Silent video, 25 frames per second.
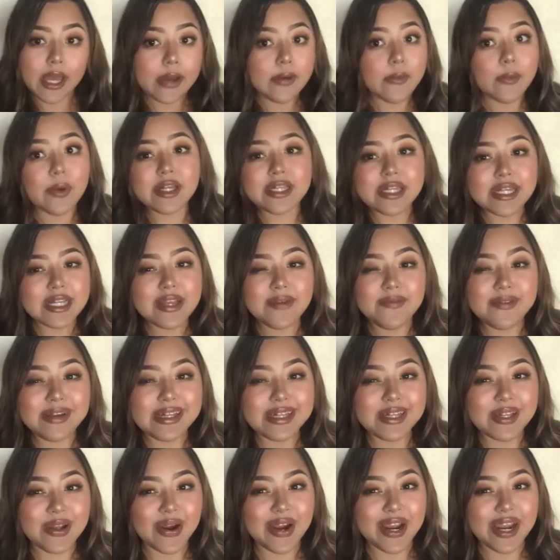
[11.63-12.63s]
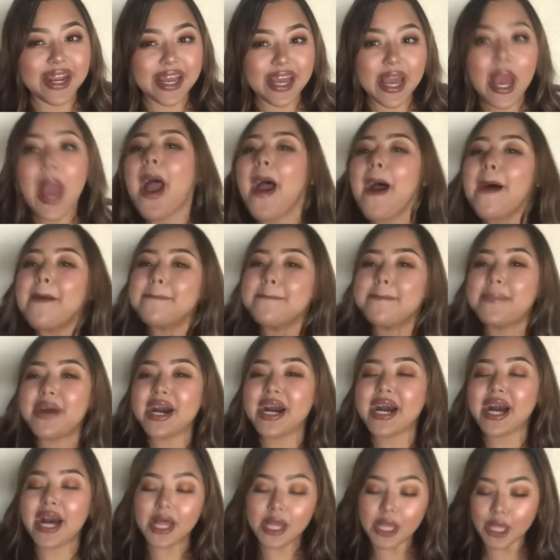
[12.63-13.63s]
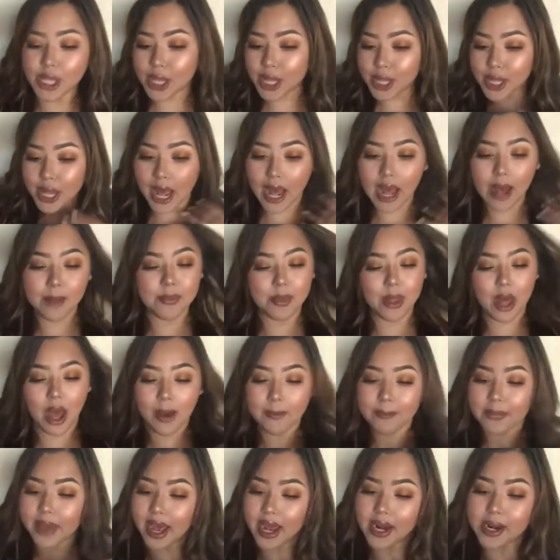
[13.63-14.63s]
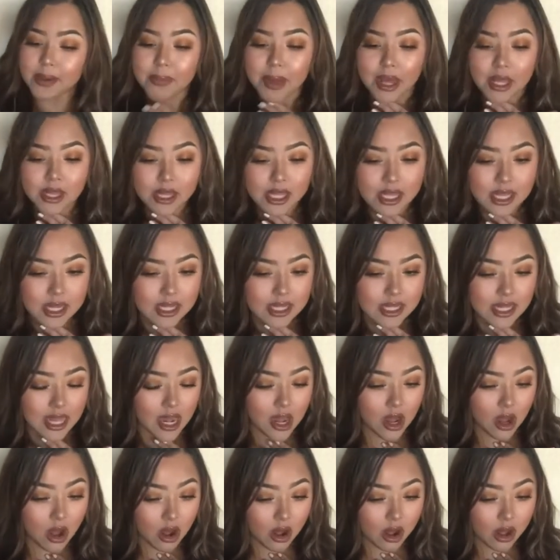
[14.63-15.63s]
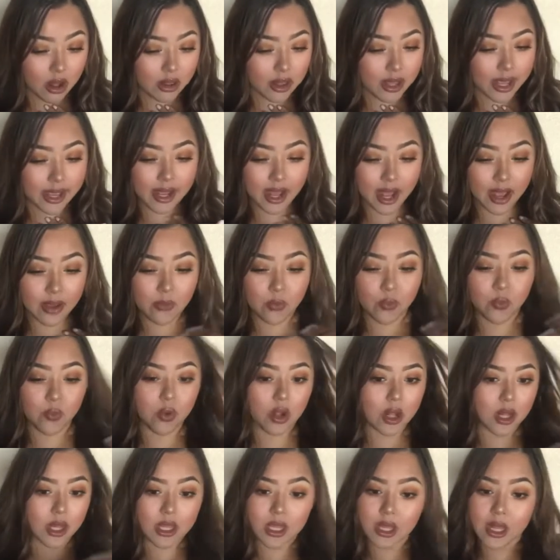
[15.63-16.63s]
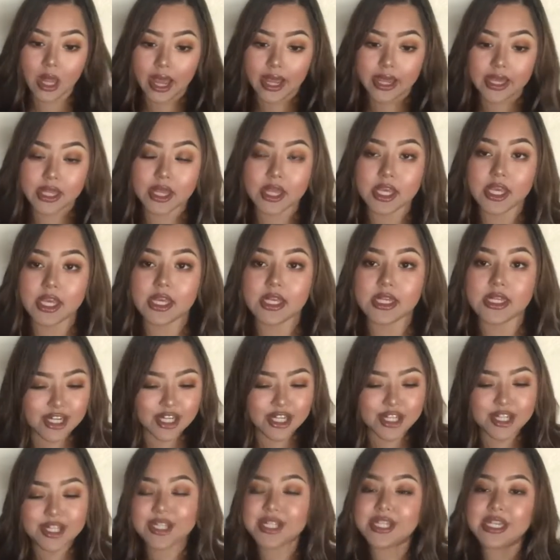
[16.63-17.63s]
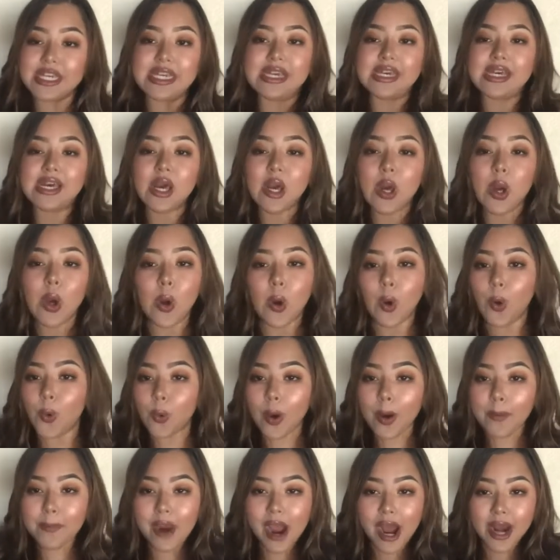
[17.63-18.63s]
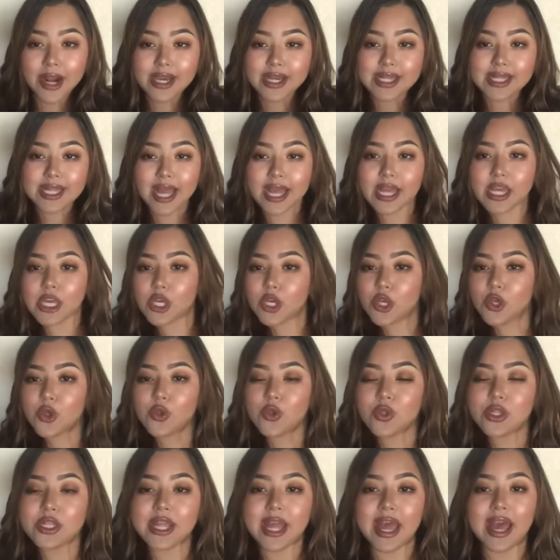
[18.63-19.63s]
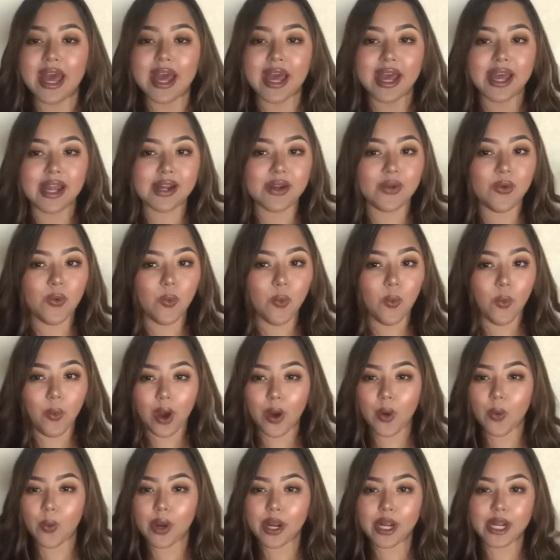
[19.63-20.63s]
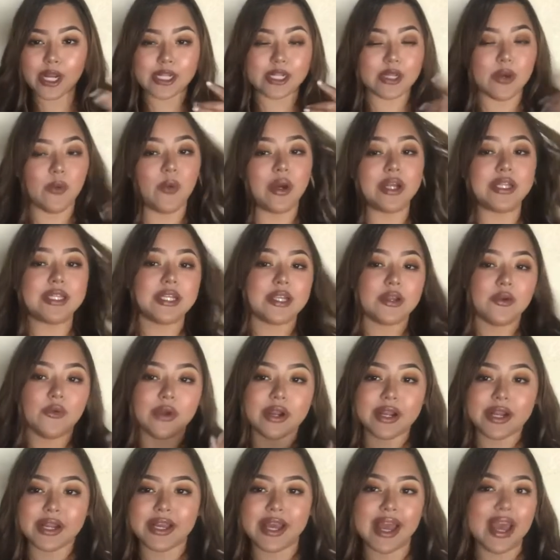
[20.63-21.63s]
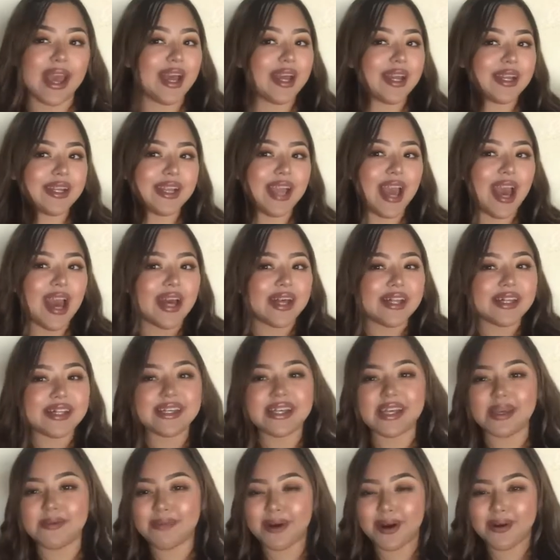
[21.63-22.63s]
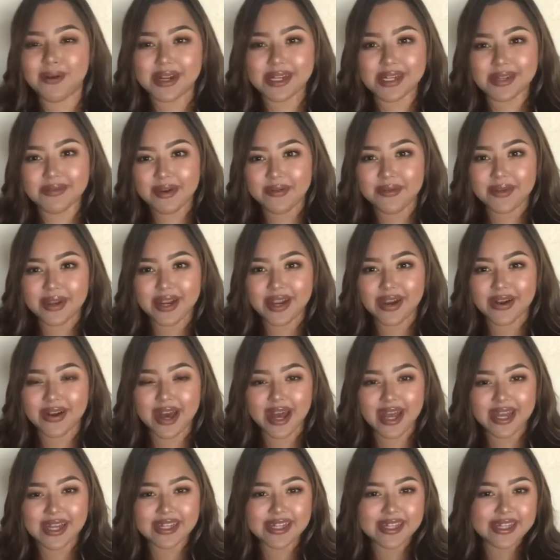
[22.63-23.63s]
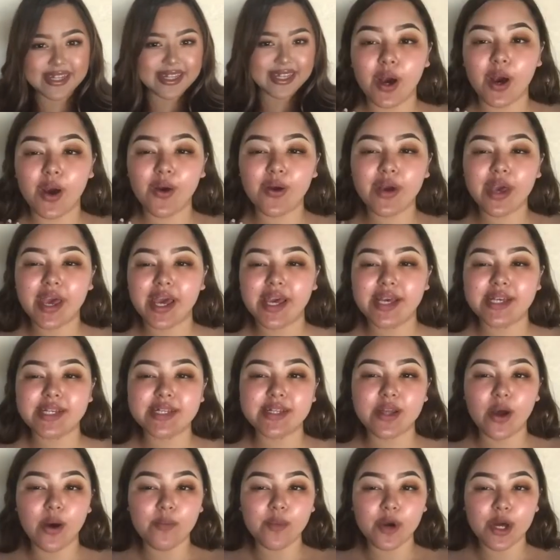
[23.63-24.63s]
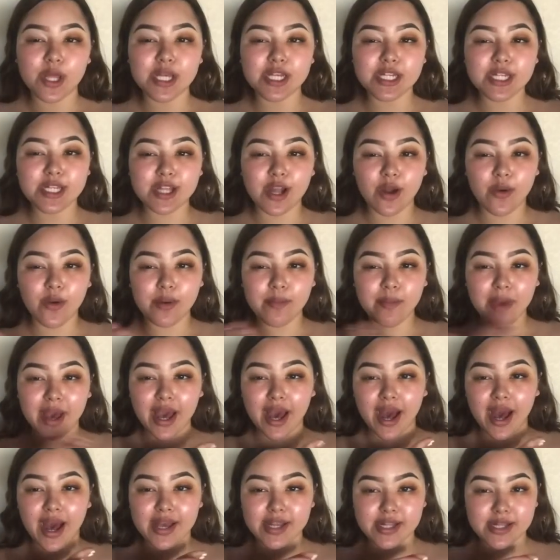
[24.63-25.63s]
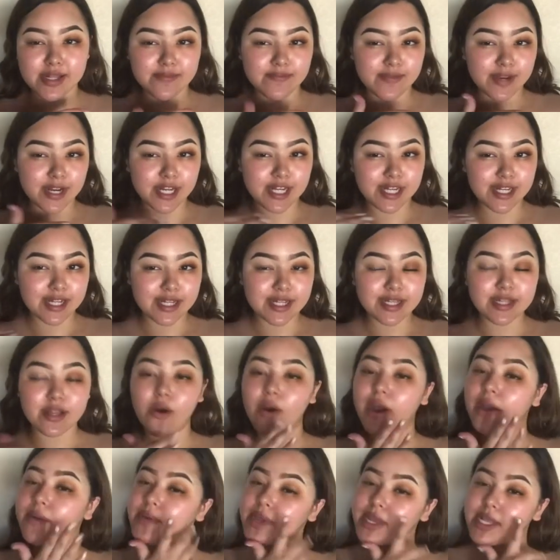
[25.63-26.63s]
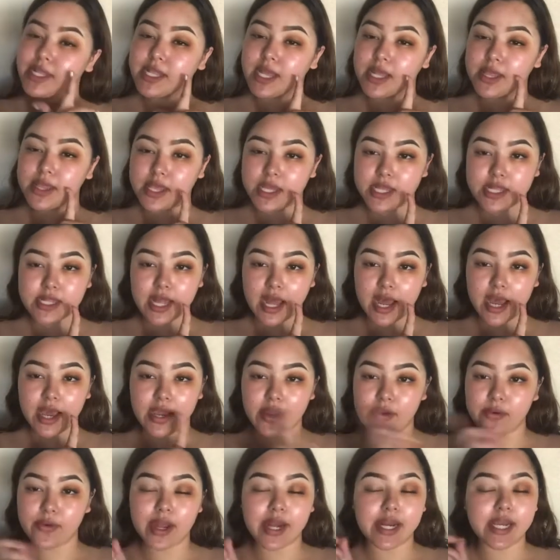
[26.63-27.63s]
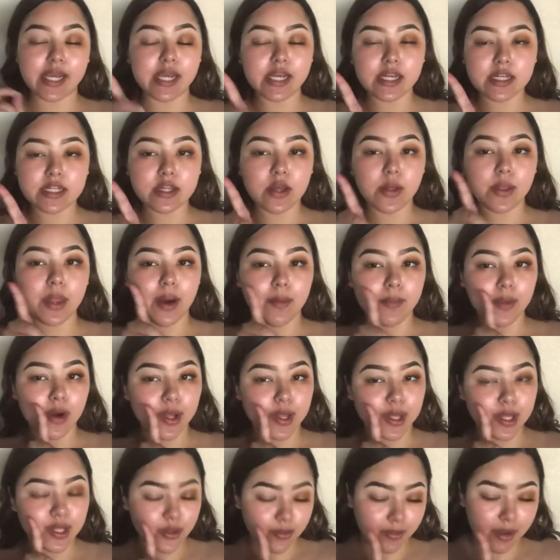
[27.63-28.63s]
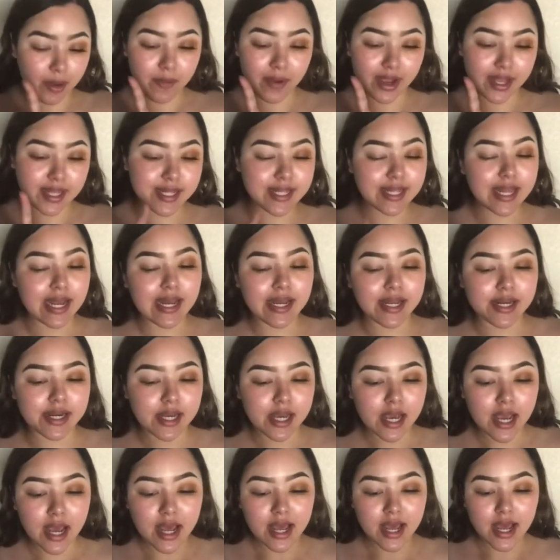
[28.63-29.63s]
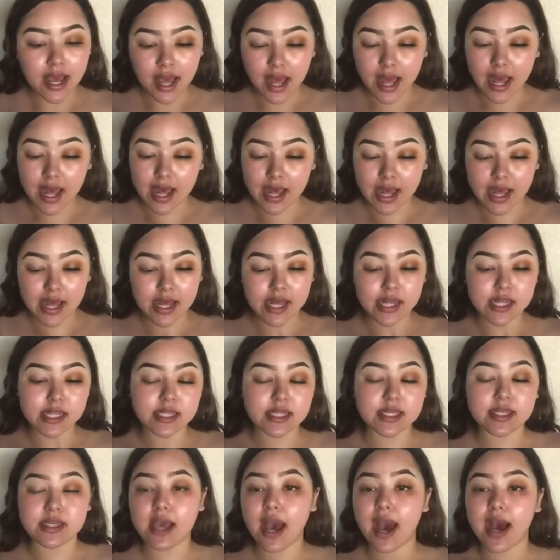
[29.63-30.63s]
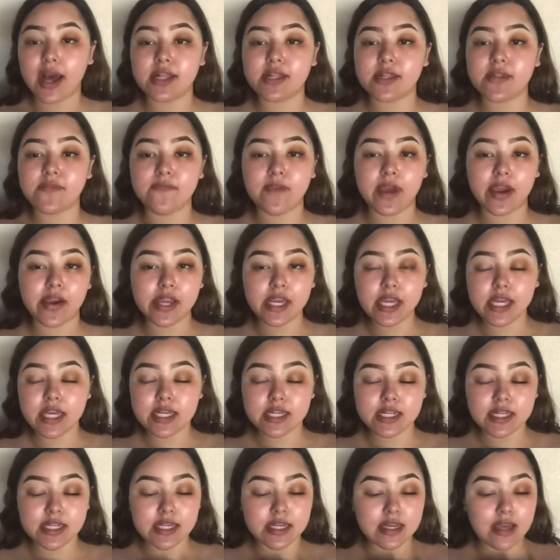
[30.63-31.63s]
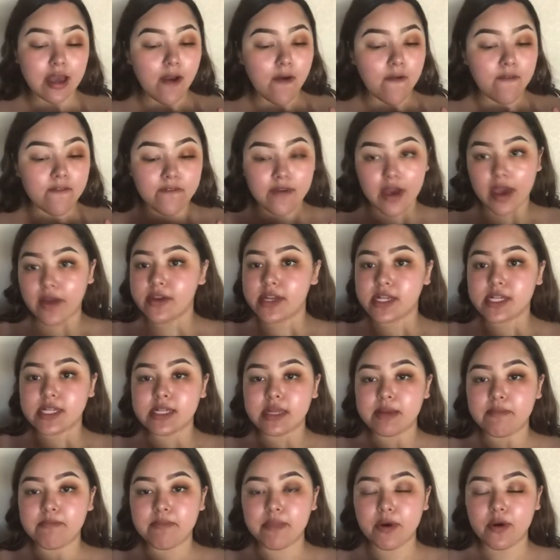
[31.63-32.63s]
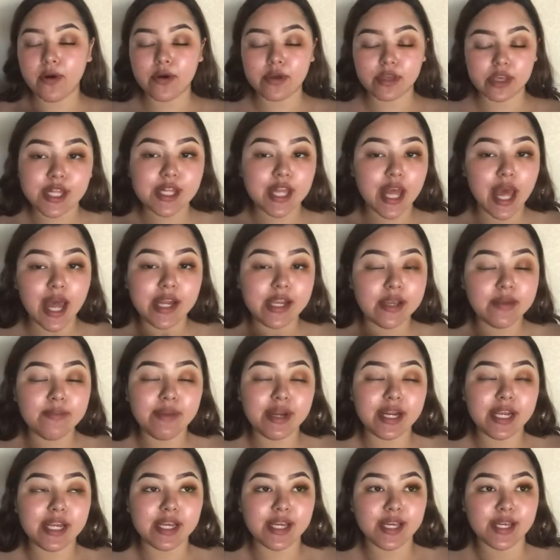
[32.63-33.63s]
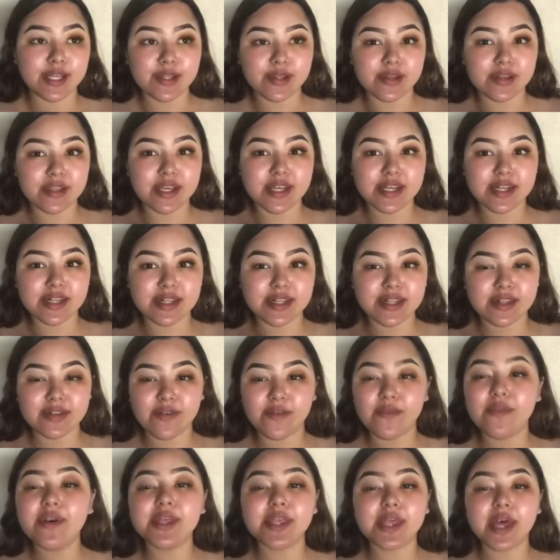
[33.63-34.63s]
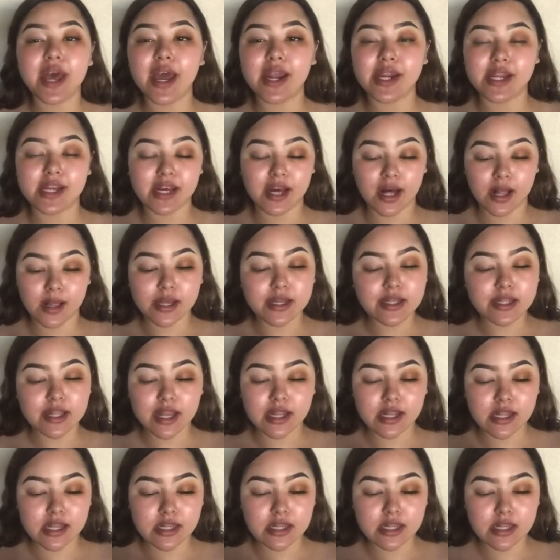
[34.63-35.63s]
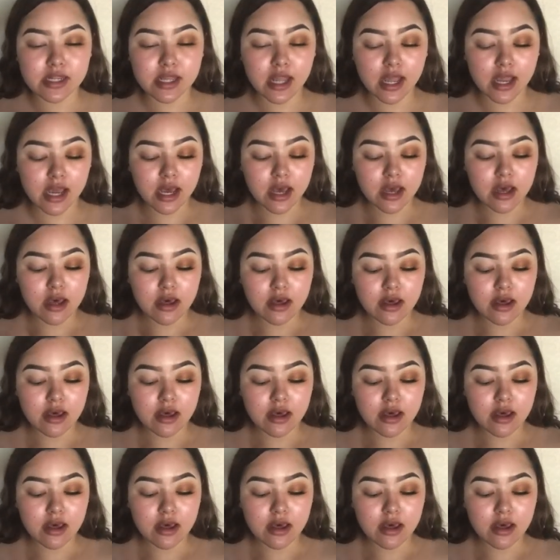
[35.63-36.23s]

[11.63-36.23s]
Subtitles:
was a different story. But other than that, I'm not mad about this at all. Like, I really like this. Just see what products I used and what worked and what didn't work, and yeah, keep on watching my video, guys. Okay, so I'm going to start with my eyes first. So I already done this eye already, so now I'm going to do my right side. And yeah, it's very easy, very simple. Anybody can do this with any colors. Like, this is like